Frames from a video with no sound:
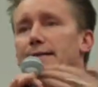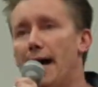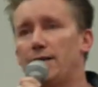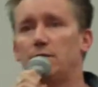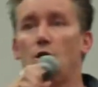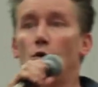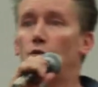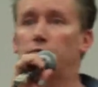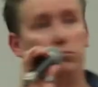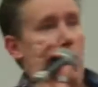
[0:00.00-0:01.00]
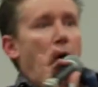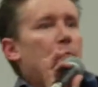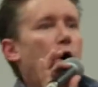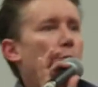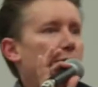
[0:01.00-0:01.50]
Yes, so
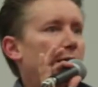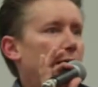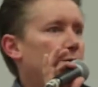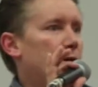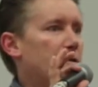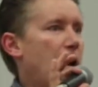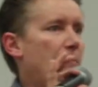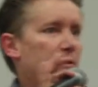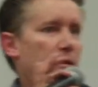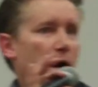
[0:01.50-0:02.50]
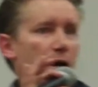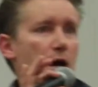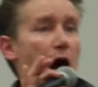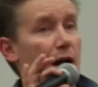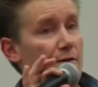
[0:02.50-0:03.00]
I'm hoping that that does happen tonight.
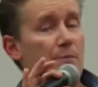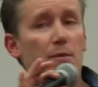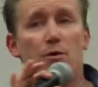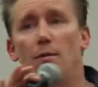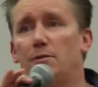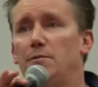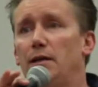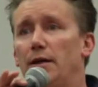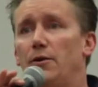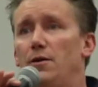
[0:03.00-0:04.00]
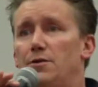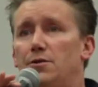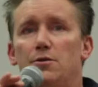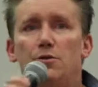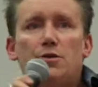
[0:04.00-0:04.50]
And I've had people come up to me later on and say,
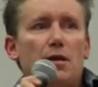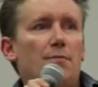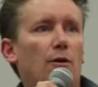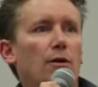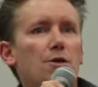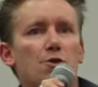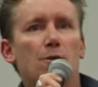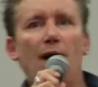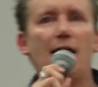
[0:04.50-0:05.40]
dude, you saved my relationship.